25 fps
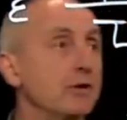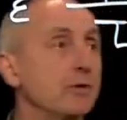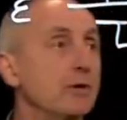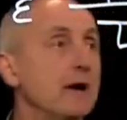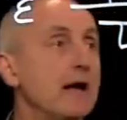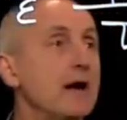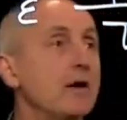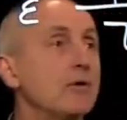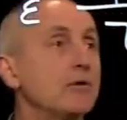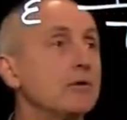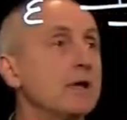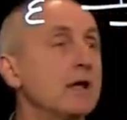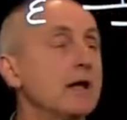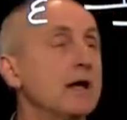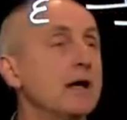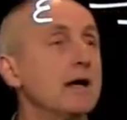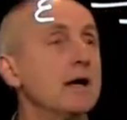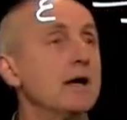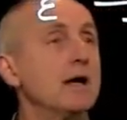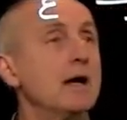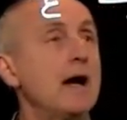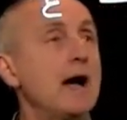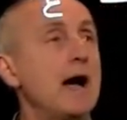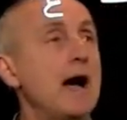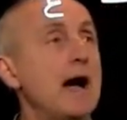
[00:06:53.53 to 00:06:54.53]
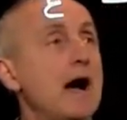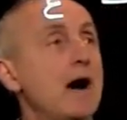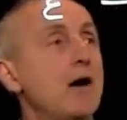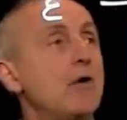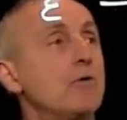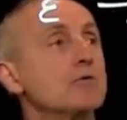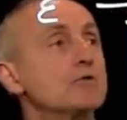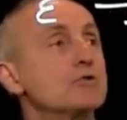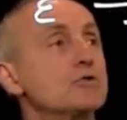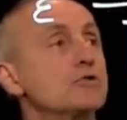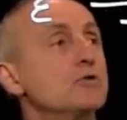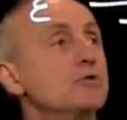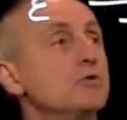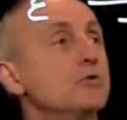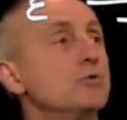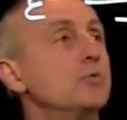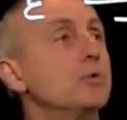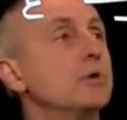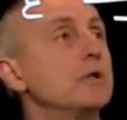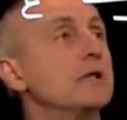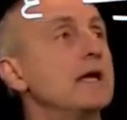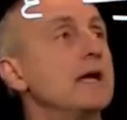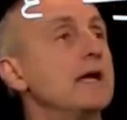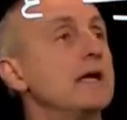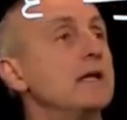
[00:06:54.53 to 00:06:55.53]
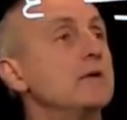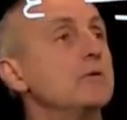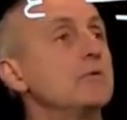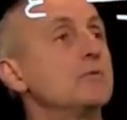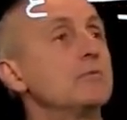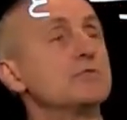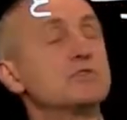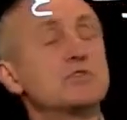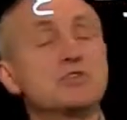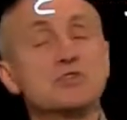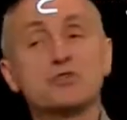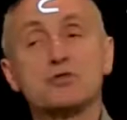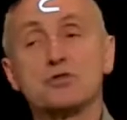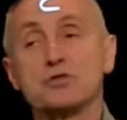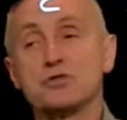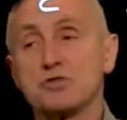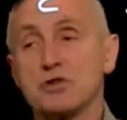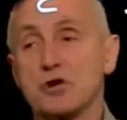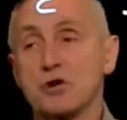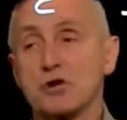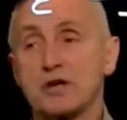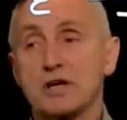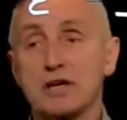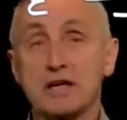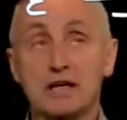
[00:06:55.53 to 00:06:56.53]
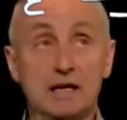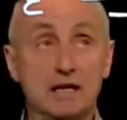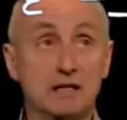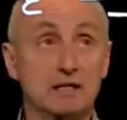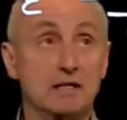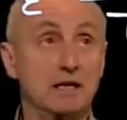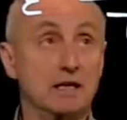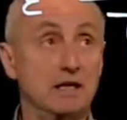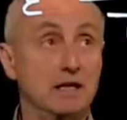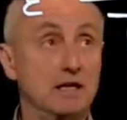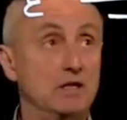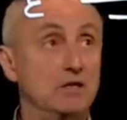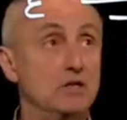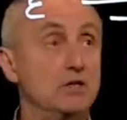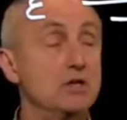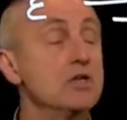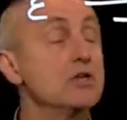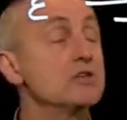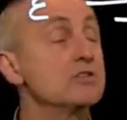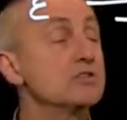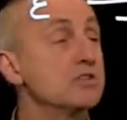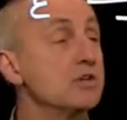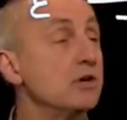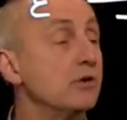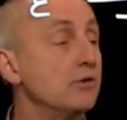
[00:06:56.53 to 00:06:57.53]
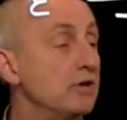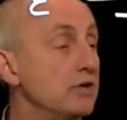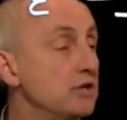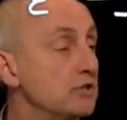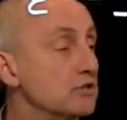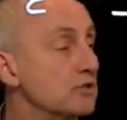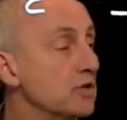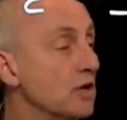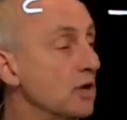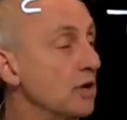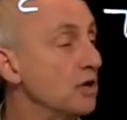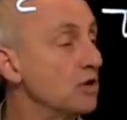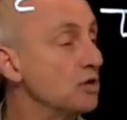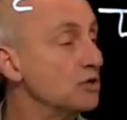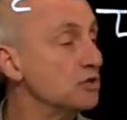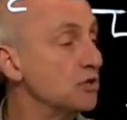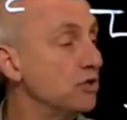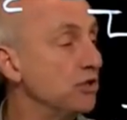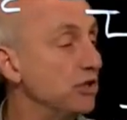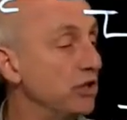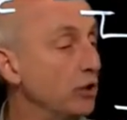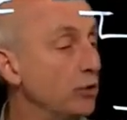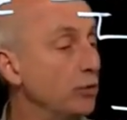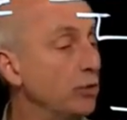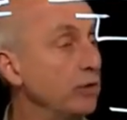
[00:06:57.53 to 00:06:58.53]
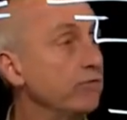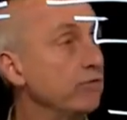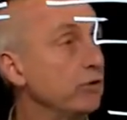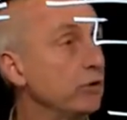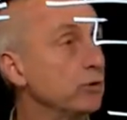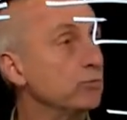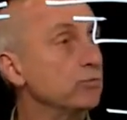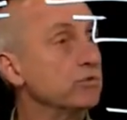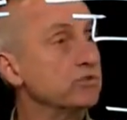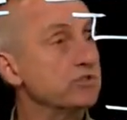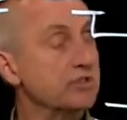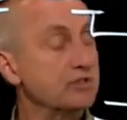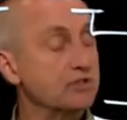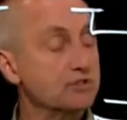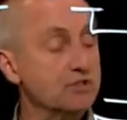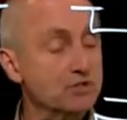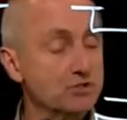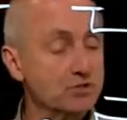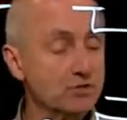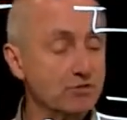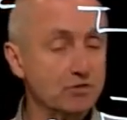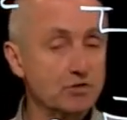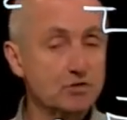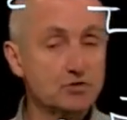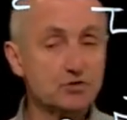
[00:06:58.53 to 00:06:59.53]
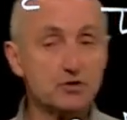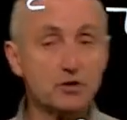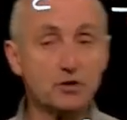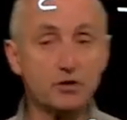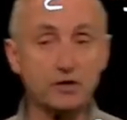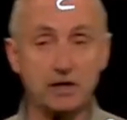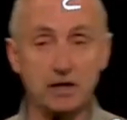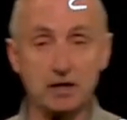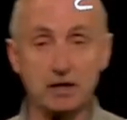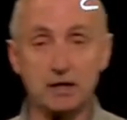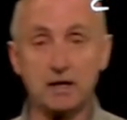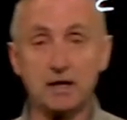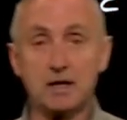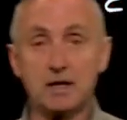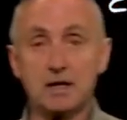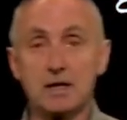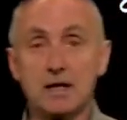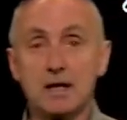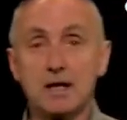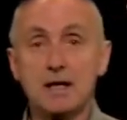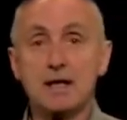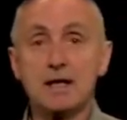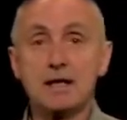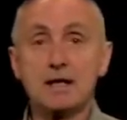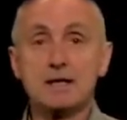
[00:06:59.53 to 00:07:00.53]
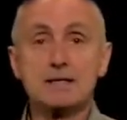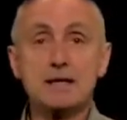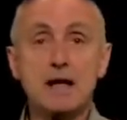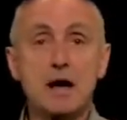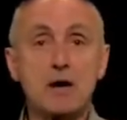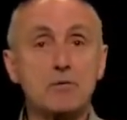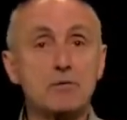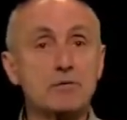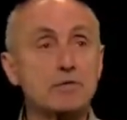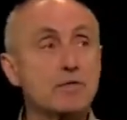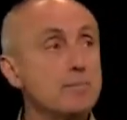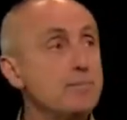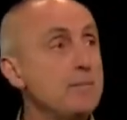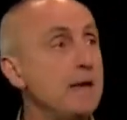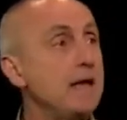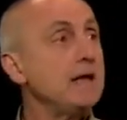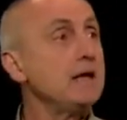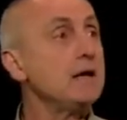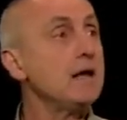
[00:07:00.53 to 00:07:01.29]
to figure out how to relate resistors that are connecting in series to the equivalent resistance of this circuit. Now, the